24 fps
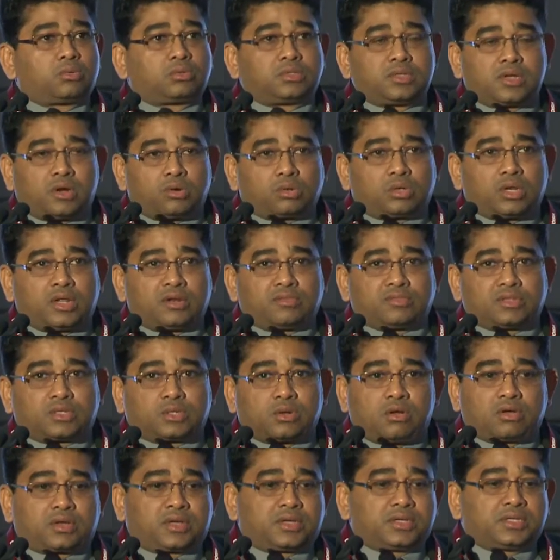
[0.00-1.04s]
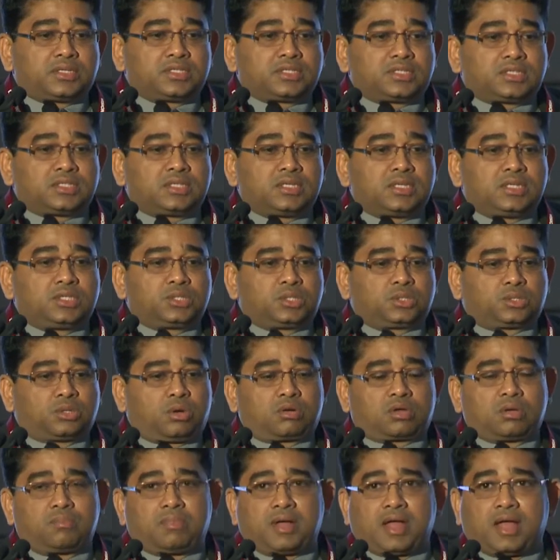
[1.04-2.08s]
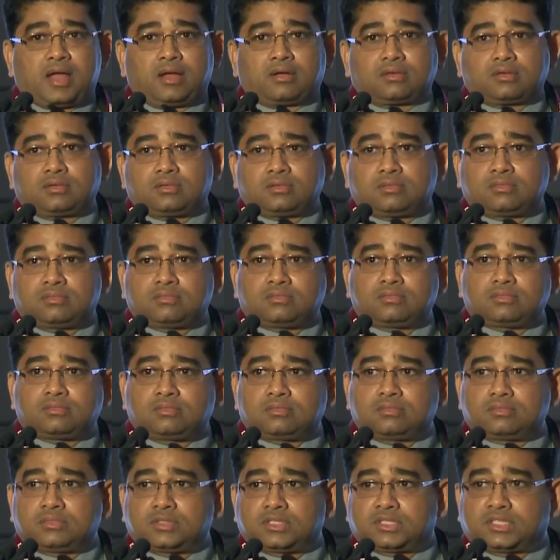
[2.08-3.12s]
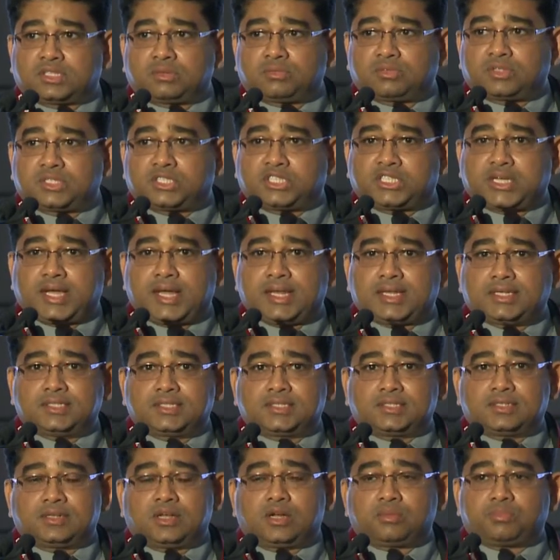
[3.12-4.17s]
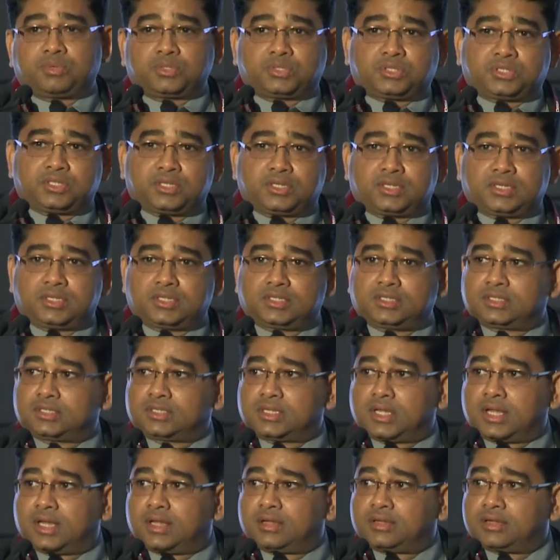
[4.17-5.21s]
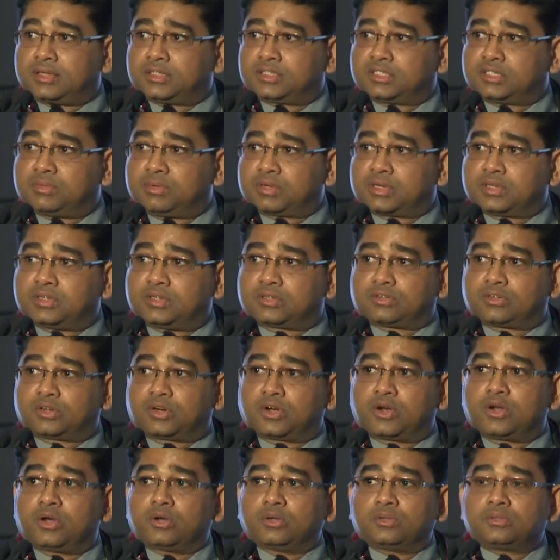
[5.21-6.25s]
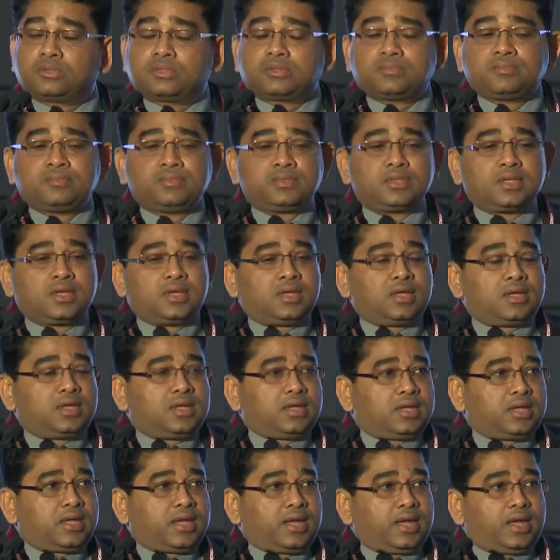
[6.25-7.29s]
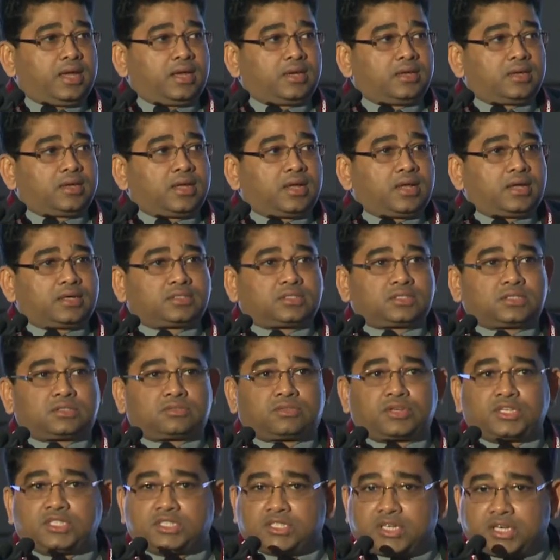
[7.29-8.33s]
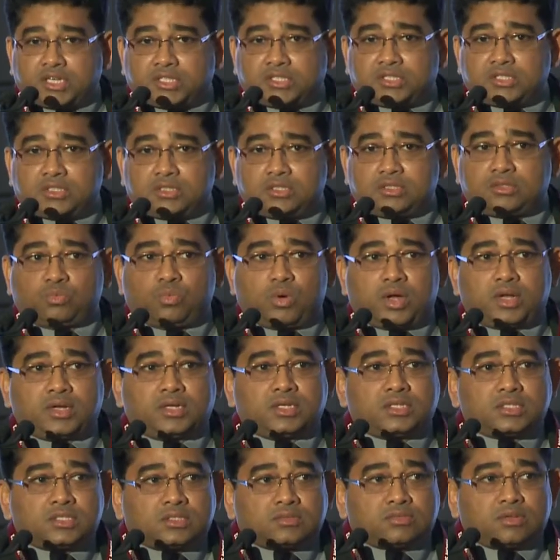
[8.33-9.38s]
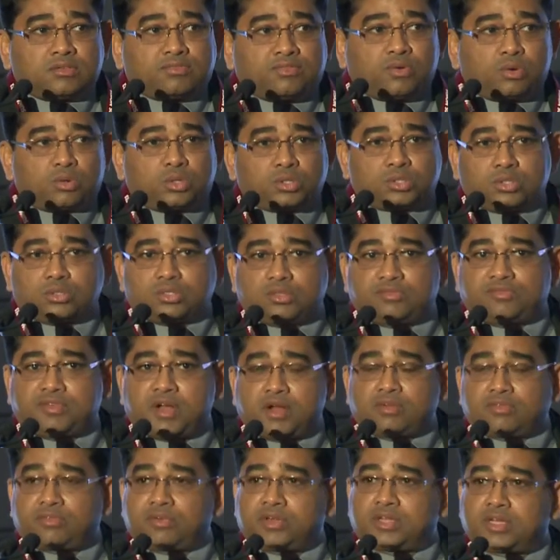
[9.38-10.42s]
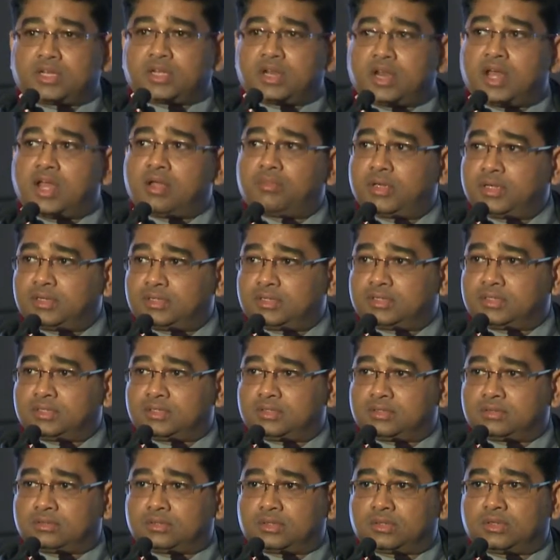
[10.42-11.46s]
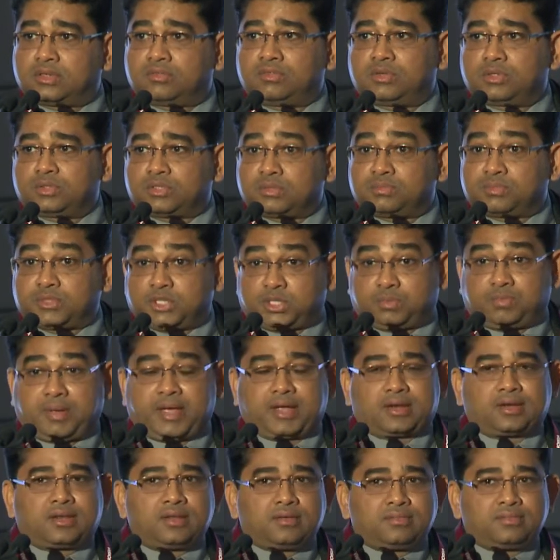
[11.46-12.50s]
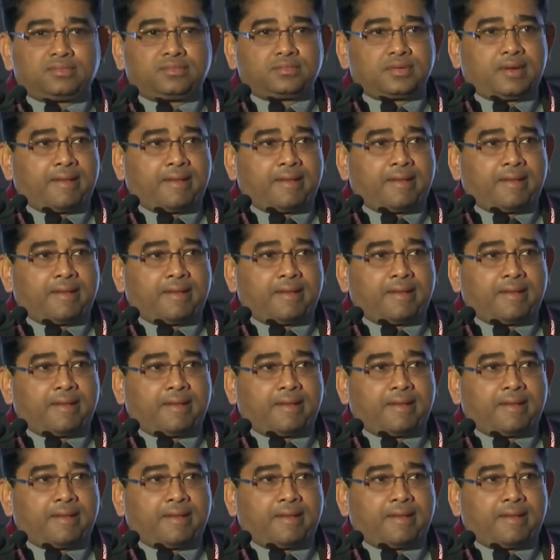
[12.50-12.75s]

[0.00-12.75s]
the outline of the talk is to talk about some of the challenges and opportunities in semiconductor growth. And it's three sections. One is we'll focus on the foundry economics to give you some perspective